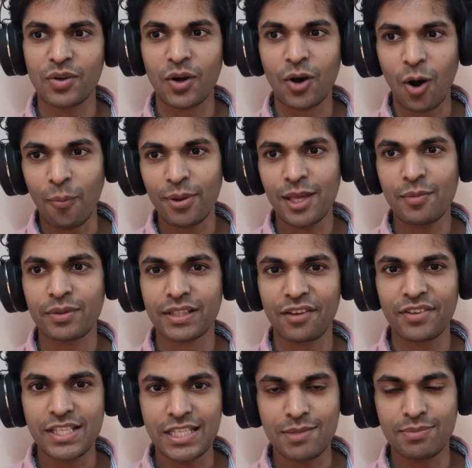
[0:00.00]
we've got people
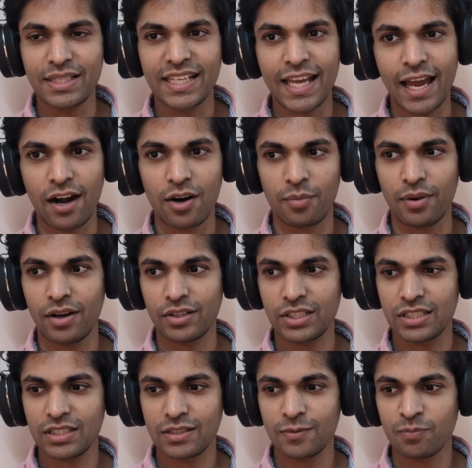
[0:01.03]
that we deeply care about.